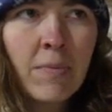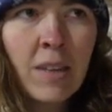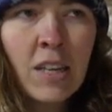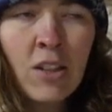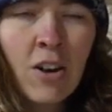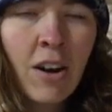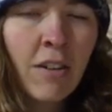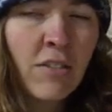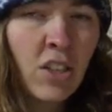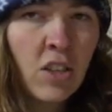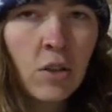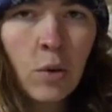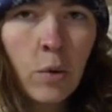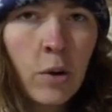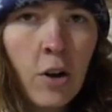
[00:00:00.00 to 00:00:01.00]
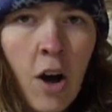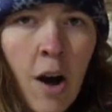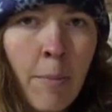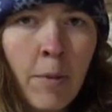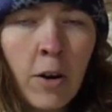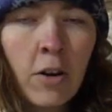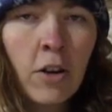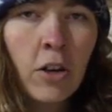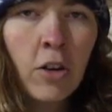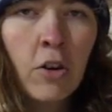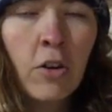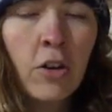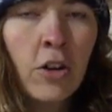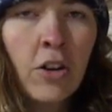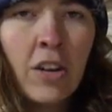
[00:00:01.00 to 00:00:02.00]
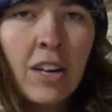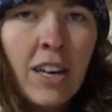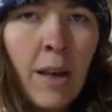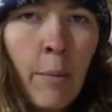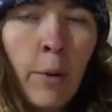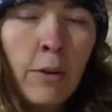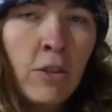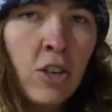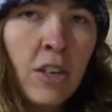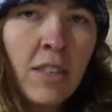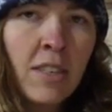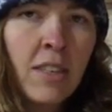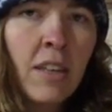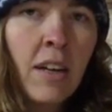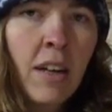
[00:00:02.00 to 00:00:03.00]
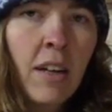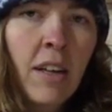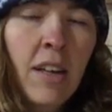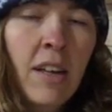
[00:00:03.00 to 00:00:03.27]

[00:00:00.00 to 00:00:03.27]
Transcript: either out of steel or copper, you know, you could enamel just the,